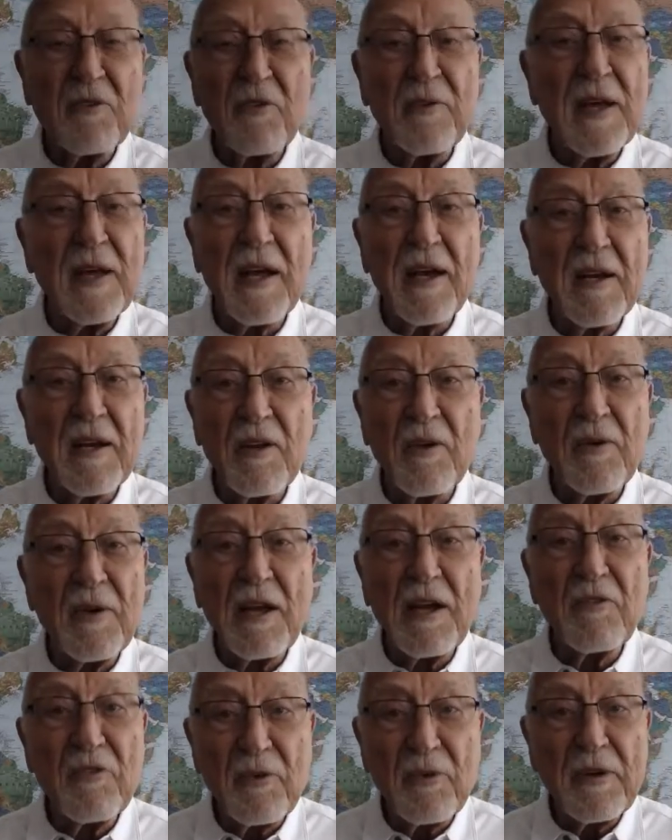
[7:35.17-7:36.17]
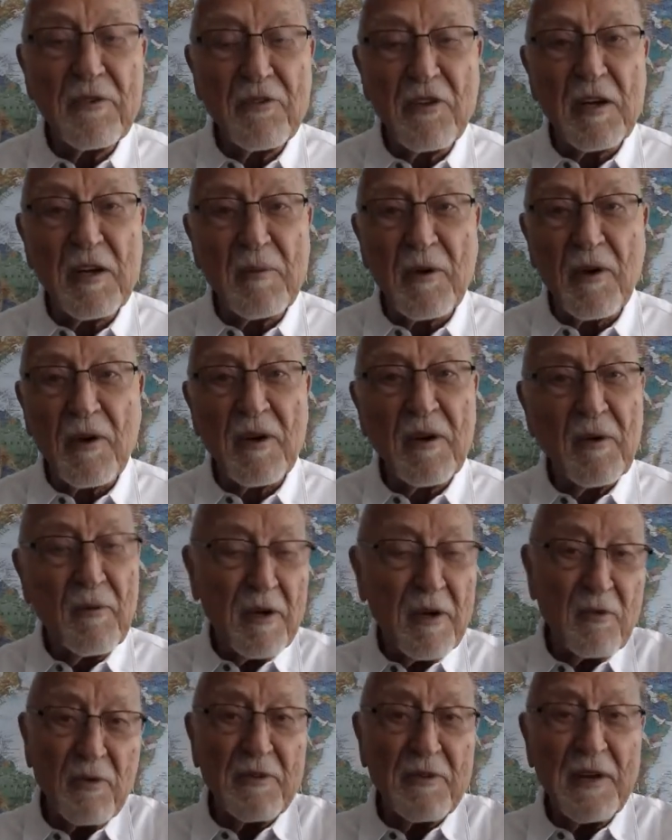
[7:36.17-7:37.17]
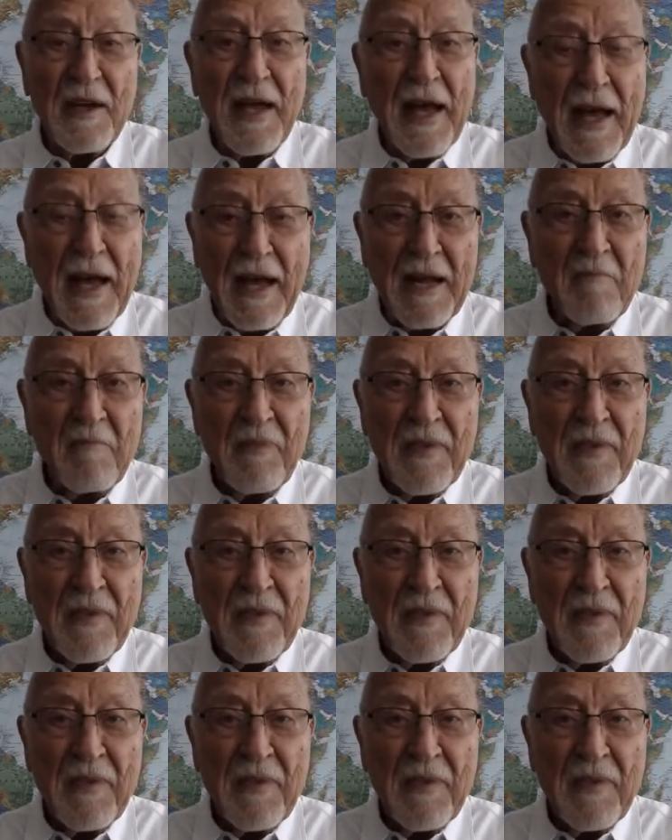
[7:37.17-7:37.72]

you're not Jewish anymore, which was a lie.